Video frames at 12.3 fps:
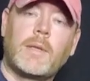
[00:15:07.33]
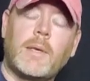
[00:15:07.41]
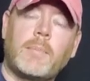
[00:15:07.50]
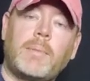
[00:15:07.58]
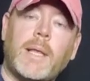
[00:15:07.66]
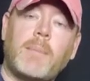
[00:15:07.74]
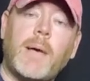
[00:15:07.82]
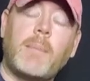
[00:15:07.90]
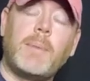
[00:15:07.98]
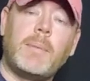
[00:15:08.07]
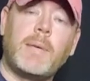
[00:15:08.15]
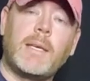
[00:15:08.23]
and play
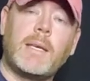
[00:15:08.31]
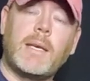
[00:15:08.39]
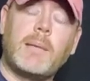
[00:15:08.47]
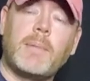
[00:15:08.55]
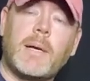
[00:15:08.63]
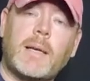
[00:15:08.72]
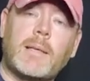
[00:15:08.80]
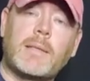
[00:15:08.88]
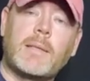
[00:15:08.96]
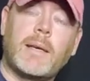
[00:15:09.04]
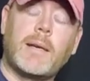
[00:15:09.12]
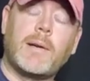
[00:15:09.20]
my B.B. King
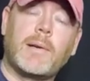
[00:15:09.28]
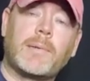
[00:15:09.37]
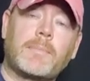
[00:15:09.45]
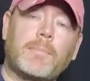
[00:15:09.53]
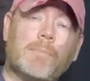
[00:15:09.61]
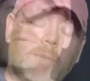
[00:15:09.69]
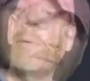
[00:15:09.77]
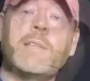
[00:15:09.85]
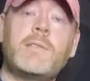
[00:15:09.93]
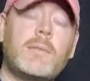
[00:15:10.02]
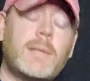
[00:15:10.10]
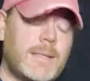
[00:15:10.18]
box there. So
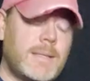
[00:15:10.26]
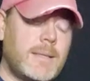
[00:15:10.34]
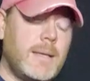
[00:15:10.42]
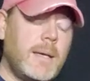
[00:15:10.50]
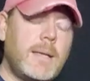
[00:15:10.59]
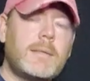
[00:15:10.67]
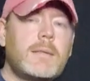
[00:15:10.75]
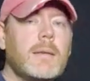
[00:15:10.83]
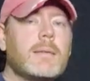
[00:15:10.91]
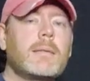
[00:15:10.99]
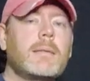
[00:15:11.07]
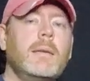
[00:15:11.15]
as you can see,
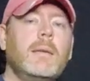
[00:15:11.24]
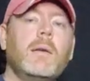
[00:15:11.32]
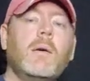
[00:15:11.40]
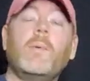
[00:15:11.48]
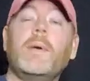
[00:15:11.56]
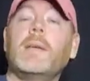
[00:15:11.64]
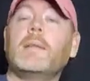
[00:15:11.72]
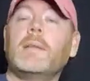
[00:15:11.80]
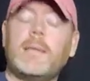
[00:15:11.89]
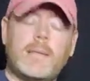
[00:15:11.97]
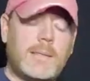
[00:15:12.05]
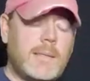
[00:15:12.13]
just knowing
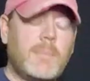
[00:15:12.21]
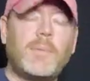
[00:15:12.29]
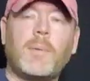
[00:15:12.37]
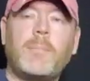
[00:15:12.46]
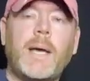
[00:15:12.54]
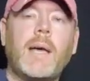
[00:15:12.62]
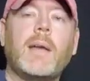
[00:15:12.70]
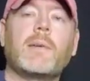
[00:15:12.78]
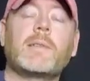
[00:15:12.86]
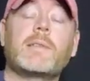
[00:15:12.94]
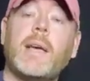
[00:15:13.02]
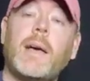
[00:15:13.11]
these simple
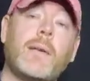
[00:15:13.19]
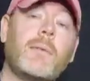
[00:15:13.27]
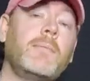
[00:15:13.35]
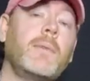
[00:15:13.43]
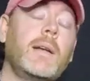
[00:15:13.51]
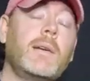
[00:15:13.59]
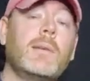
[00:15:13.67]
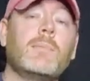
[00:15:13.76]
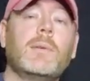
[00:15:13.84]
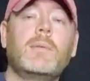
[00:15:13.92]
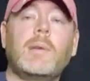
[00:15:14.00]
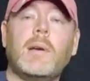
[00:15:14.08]
patterns, how to find your
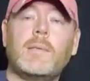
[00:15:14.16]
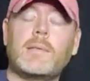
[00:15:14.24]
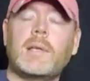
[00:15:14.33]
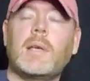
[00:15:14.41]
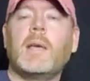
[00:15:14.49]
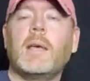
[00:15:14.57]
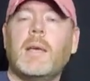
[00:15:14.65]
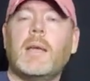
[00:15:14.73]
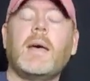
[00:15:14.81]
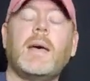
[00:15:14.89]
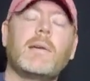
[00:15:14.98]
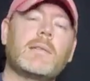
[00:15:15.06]
root notes
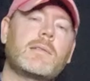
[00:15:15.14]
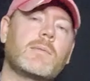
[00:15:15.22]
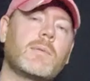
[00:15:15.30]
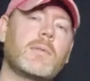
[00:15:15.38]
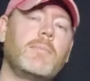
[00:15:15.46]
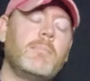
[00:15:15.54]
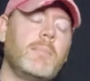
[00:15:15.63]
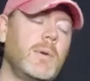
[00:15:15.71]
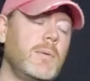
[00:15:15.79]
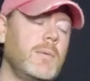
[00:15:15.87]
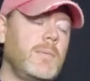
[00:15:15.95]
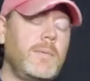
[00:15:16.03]
and how to sort of
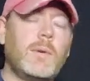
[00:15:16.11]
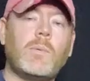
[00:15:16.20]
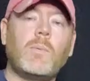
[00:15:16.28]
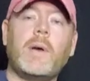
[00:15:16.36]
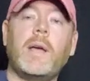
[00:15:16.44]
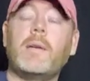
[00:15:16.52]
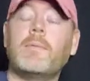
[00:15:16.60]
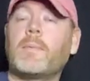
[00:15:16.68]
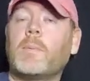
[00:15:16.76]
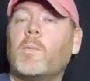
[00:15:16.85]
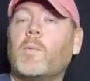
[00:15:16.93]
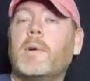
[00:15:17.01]
move your way
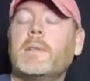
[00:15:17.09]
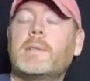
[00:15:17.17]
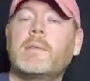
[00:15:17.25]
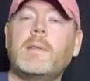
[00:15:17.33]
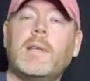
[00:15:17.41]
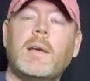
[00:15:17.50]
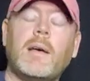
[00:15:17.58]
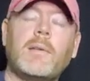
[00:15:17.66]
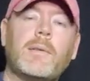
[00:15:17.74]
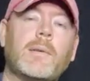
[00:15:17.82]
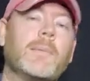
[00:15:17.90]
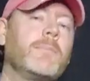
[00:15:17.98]
from one to the
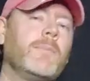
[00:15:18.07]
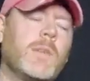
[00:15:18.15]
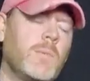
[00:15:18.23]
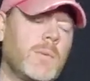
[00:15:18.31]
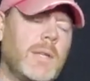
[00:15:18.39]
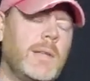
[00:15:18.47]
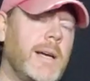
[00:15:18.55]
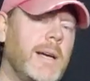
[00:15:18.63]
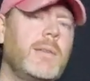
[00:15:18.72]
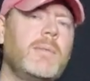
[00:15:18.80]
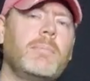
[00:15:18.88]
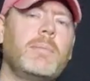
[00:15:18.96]
other will
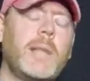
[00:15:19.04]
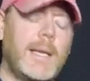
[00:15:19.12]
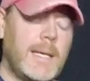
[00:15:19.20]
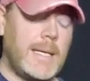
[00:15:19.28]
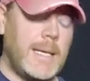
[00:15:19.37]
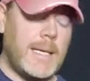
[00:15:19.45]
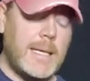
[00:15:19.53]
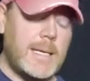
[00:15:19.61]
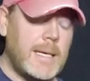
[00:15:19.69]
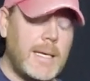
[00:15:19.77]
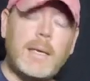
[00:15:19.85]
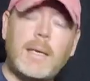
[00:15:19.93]
allow you to play in any
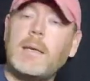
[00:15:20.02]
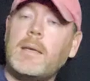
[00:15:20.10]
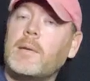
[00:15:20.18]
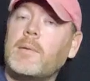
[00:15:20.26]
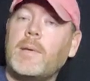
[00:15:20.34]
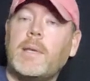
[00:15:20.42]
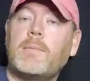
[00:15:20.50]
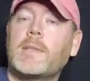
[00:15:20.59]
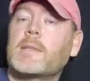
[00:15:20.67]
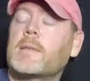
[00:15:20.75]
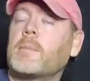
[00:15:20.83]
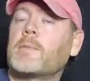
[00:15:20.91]
key, you know,
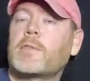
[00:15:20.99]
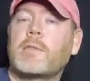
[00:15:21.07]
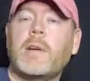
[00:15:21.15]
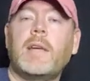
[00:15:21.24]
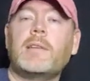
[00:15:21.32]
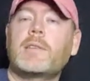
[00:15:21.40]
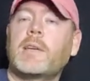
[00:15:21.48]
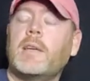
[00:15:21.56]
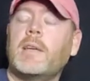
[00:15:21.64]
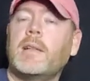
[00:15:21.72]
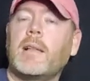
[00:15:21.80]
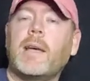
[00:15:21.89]
even some strange
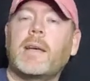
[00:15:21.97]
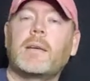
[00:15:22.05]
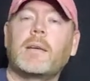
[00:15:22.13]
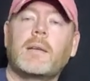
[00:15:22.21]
key like